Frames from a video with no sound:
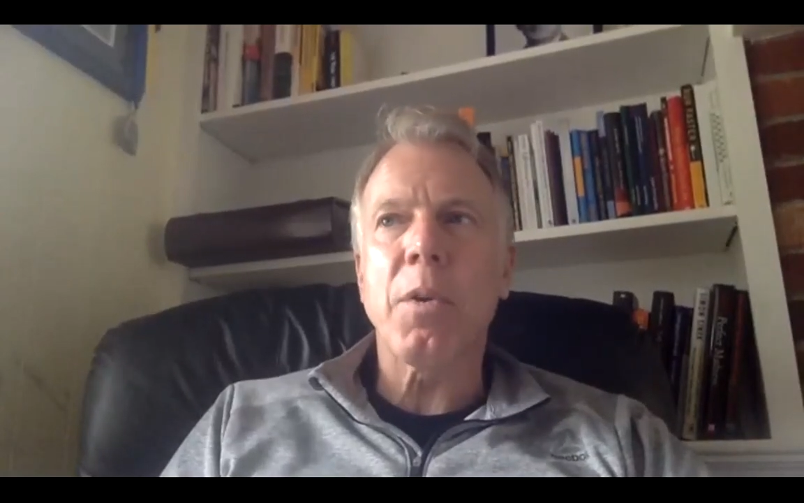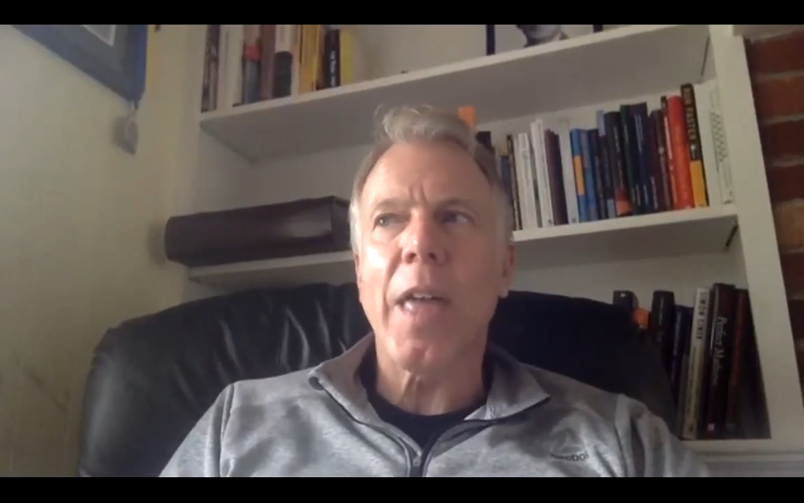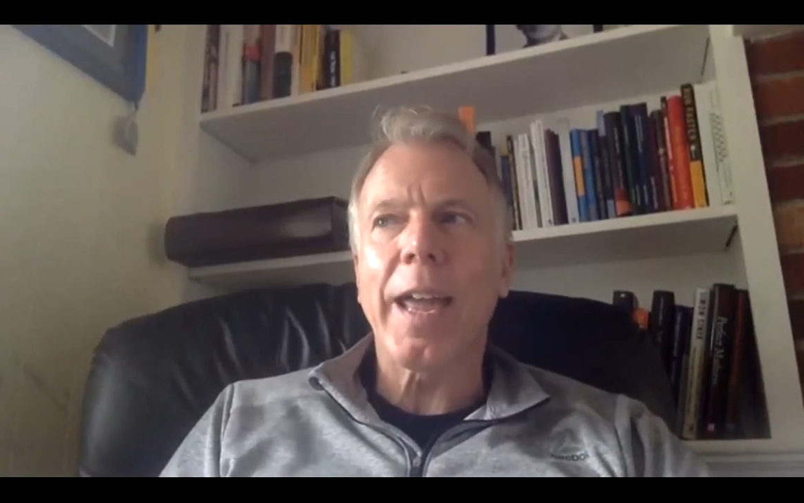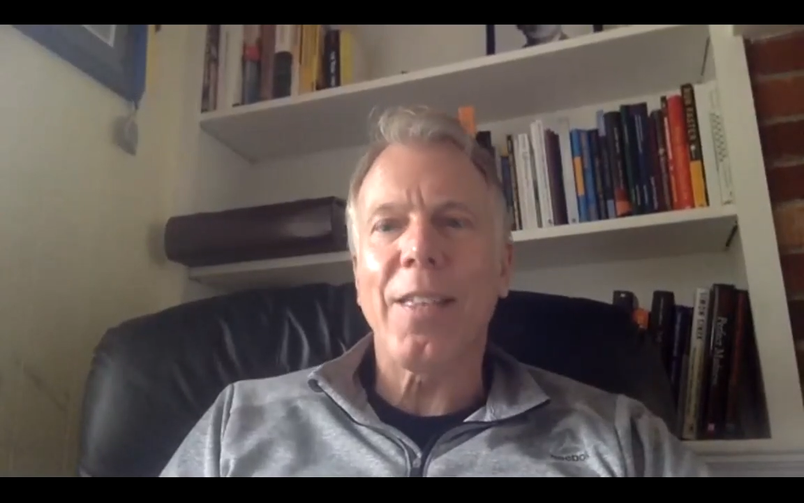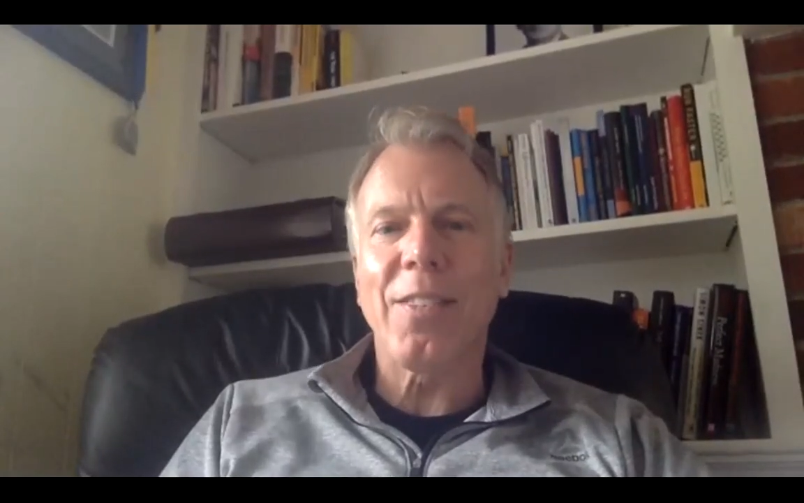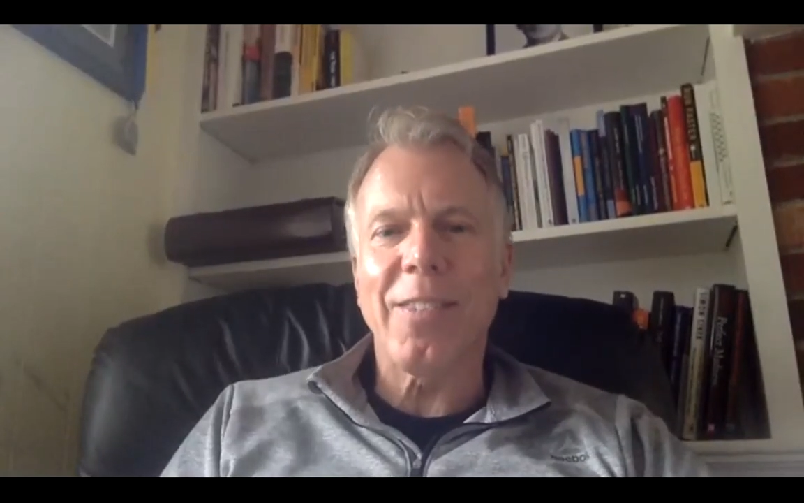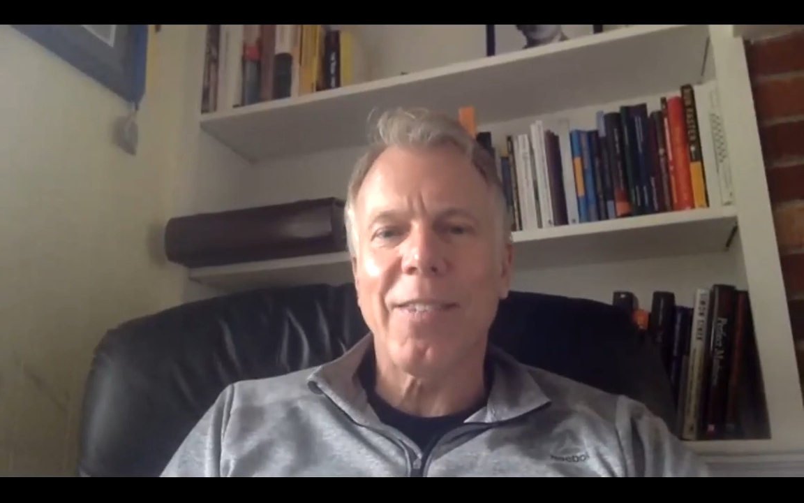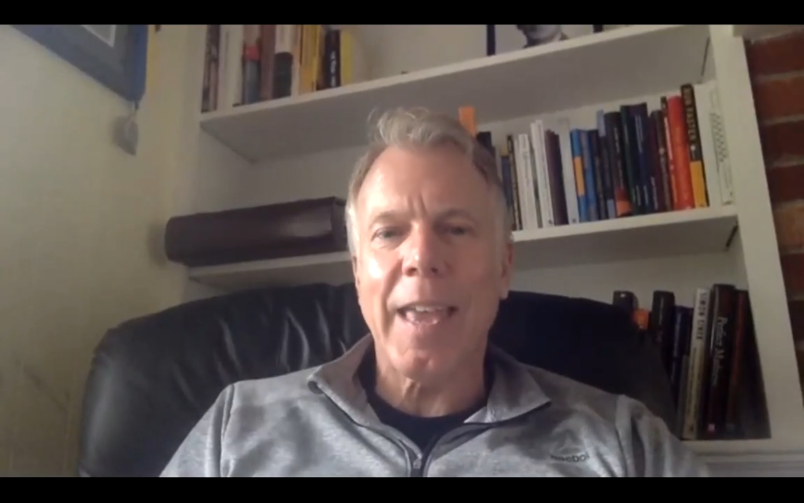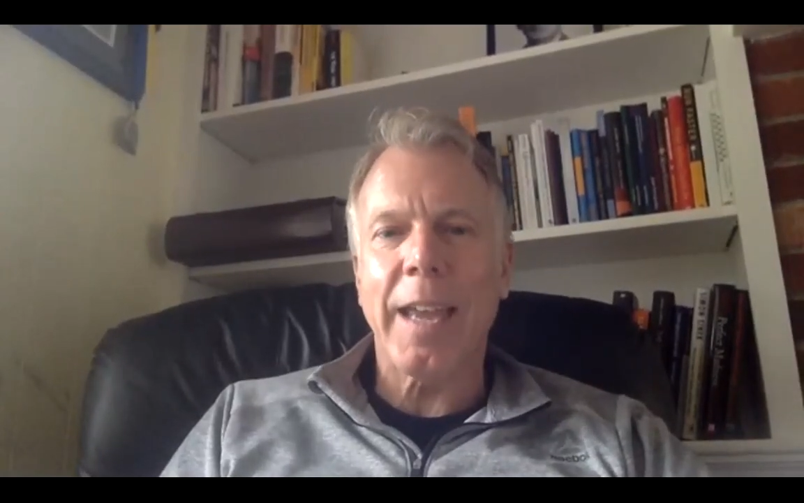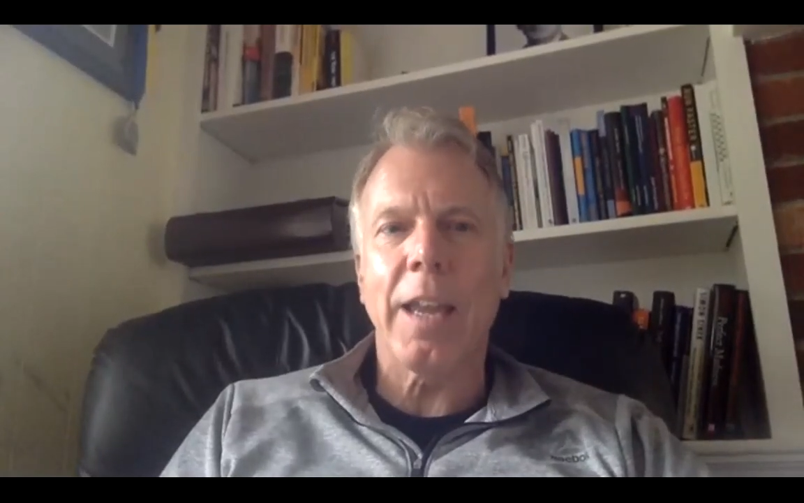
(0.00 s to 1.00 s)
that gets
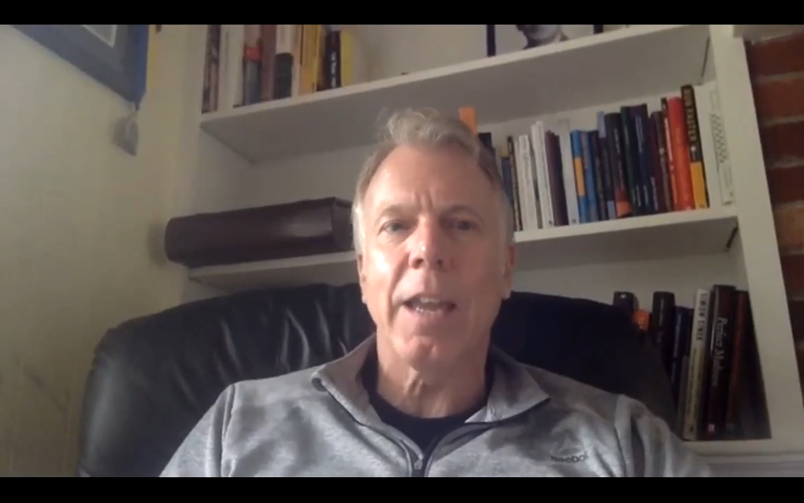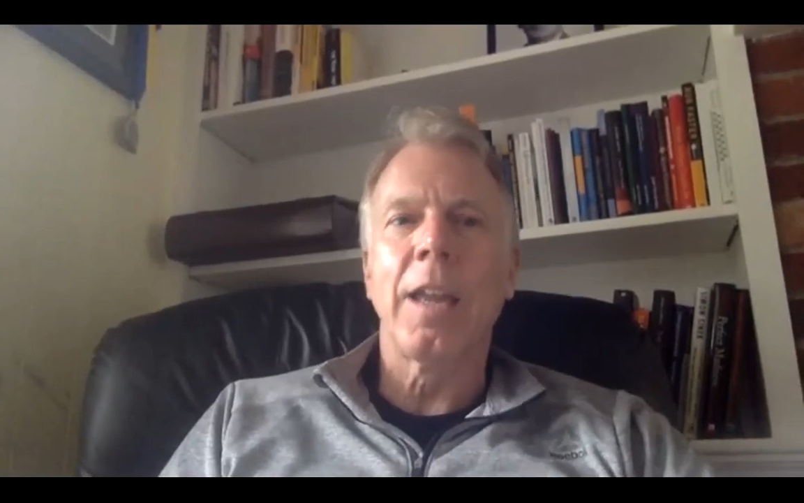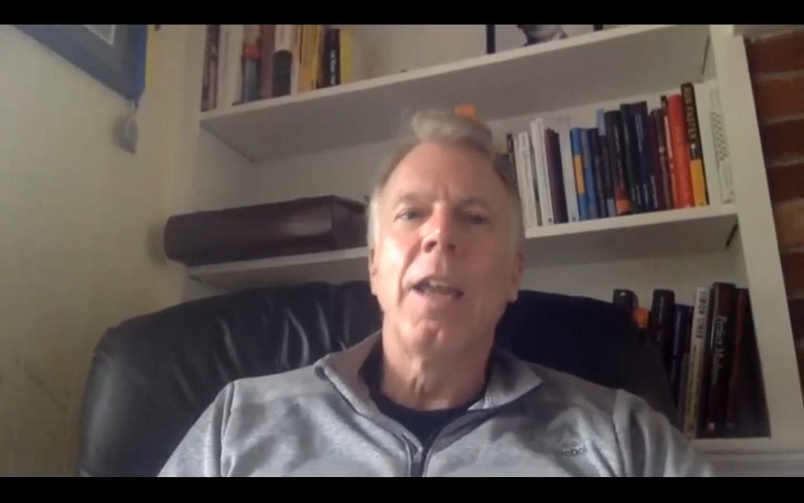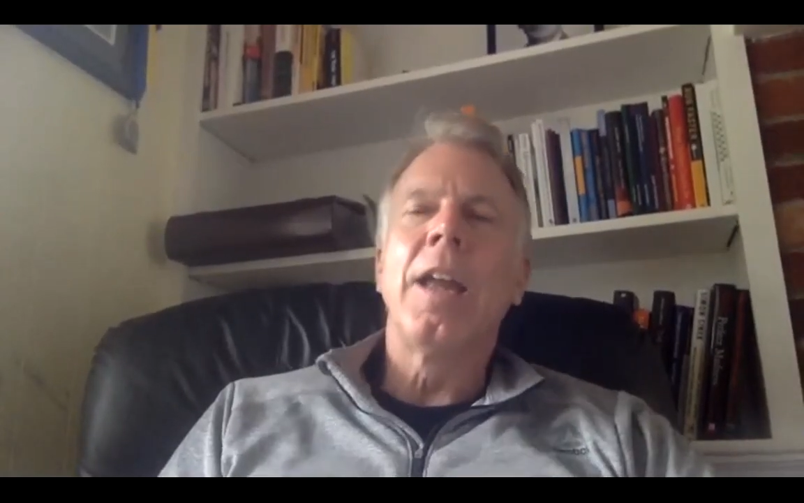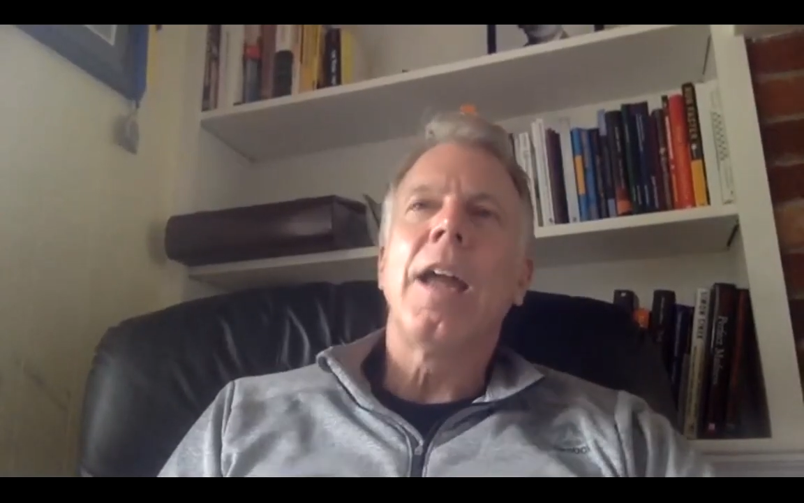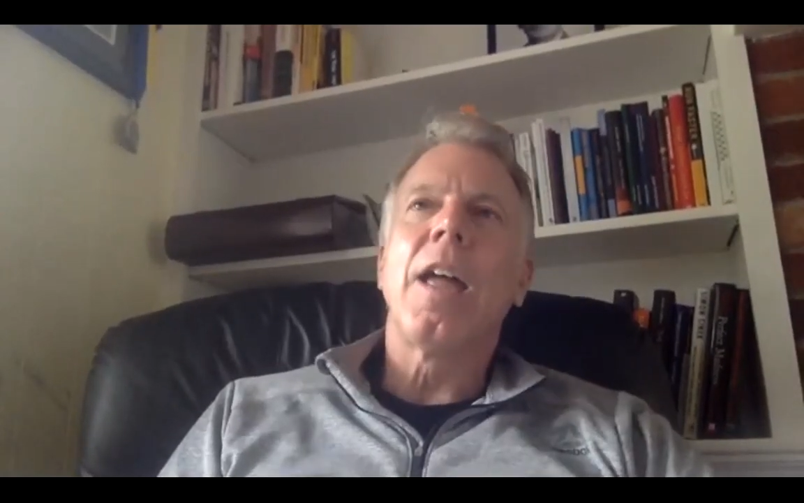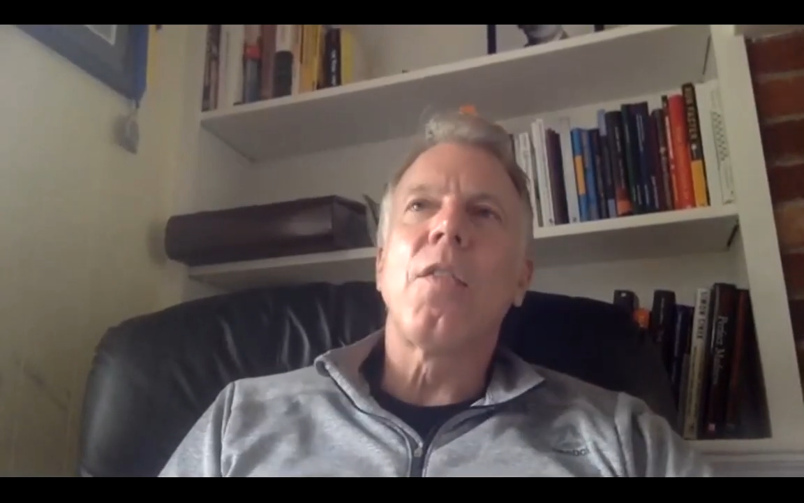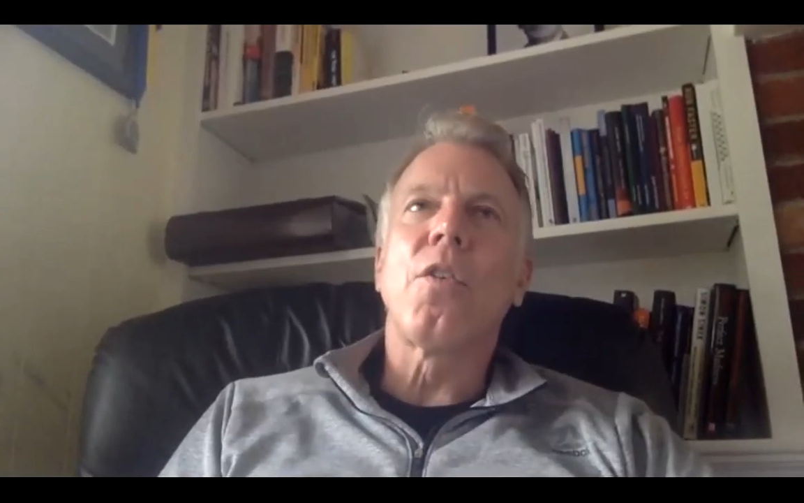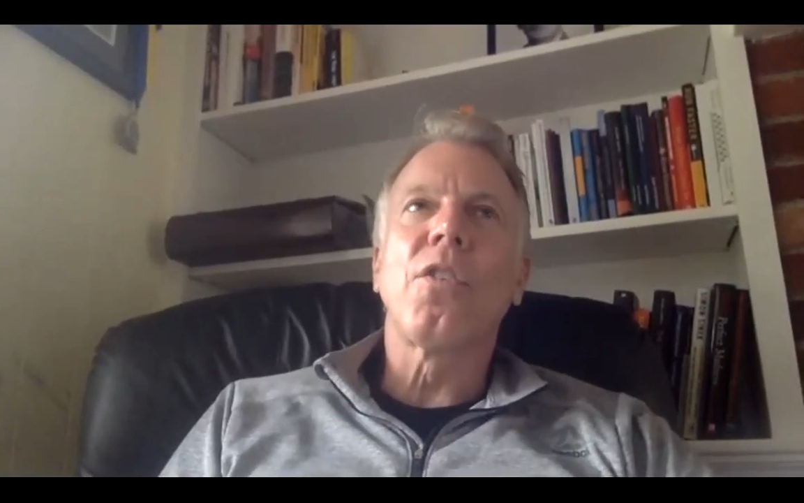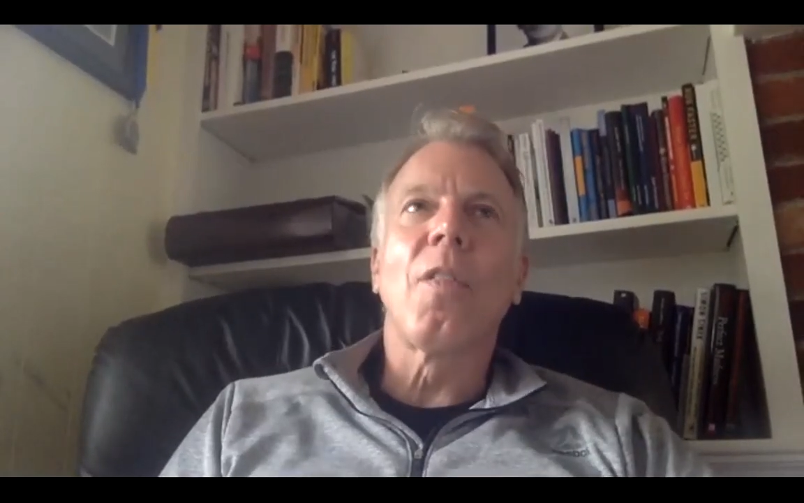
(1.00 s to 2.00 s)
sick and
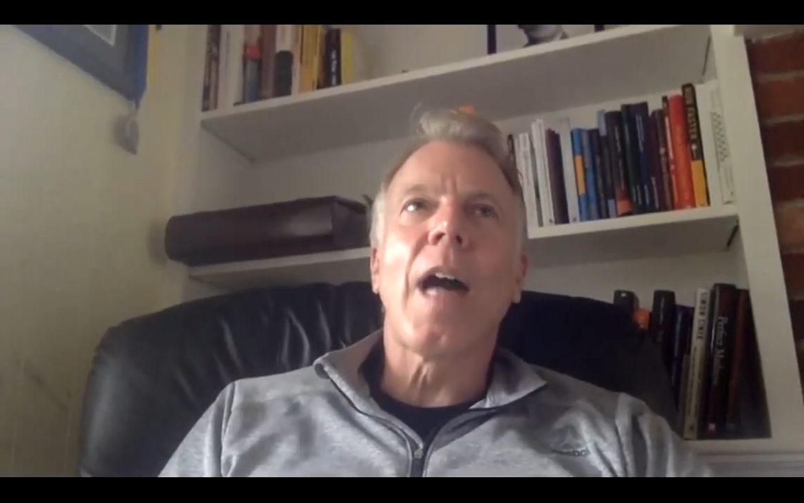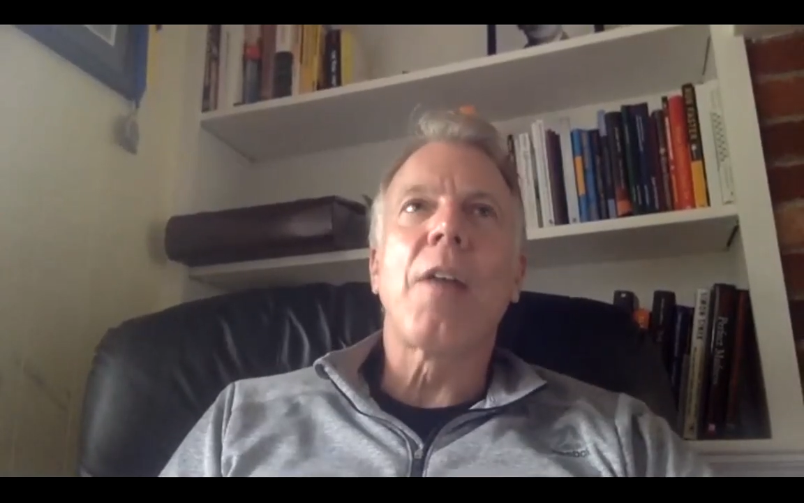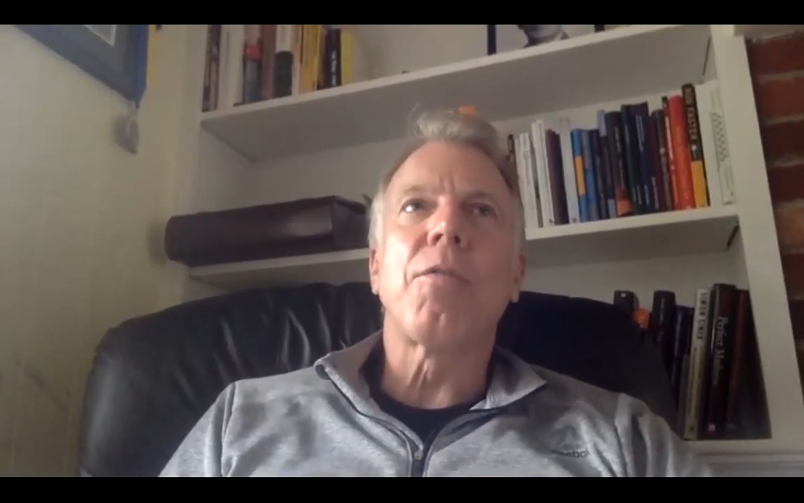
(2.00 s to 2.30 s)
there's a lot of